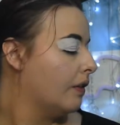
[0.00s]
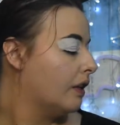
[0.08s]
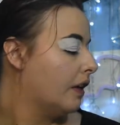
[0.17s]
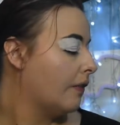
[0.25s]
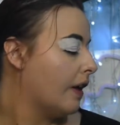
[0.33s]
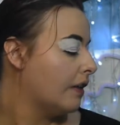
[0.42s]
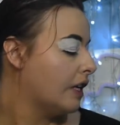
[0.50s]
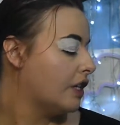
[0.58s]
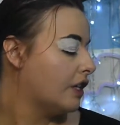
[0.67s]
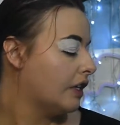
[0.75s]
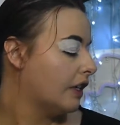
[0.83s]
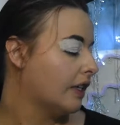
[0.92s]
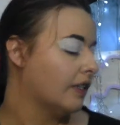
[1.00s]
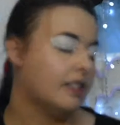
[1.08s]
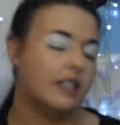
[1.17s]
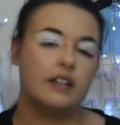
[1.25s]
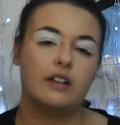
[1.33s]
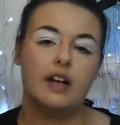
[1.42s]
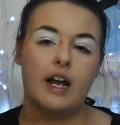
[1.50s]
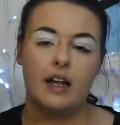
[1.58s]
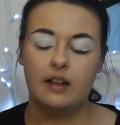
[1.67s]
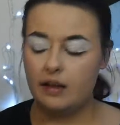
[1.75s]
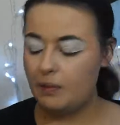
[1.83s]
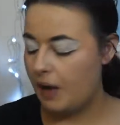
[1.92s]
foundation, the concealer,
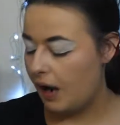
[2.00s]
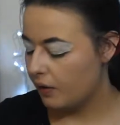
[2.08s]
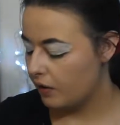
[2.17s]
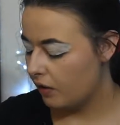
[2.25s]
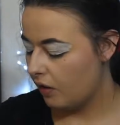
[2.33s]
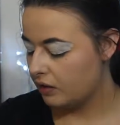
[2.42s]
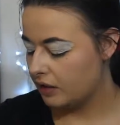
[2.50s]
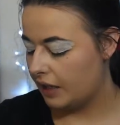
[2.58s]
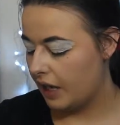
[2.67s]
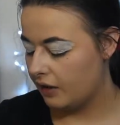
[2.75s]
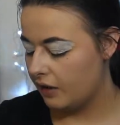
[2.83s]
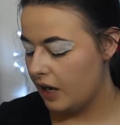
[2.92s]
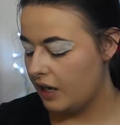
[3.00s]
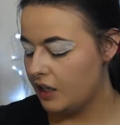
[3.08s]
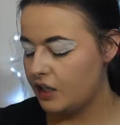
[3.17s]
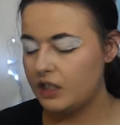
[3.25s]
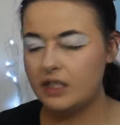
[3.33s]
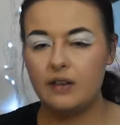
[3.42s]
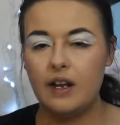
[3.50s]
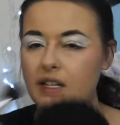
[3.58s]
and the powder all together. And it